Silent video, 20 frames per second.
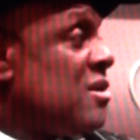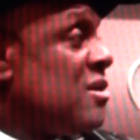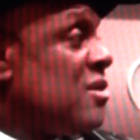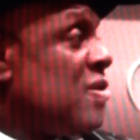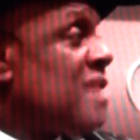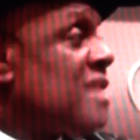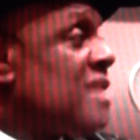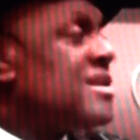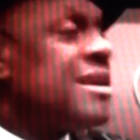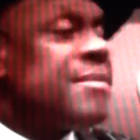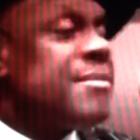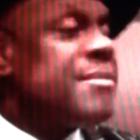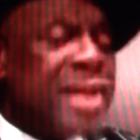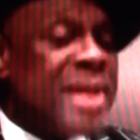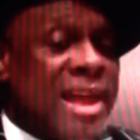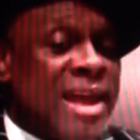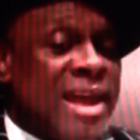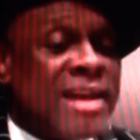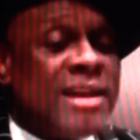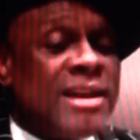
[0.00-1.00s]
you know, as a
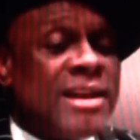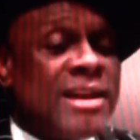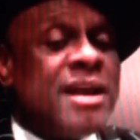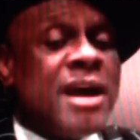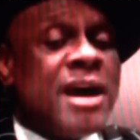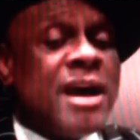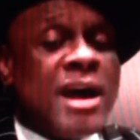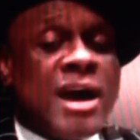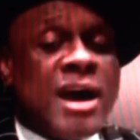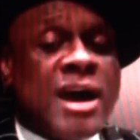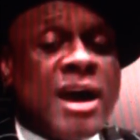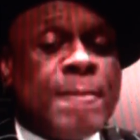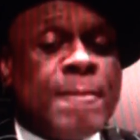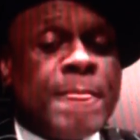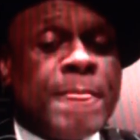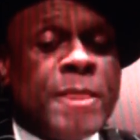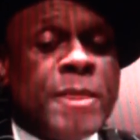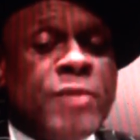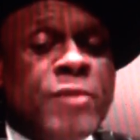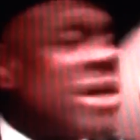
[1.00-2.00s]
man. Um,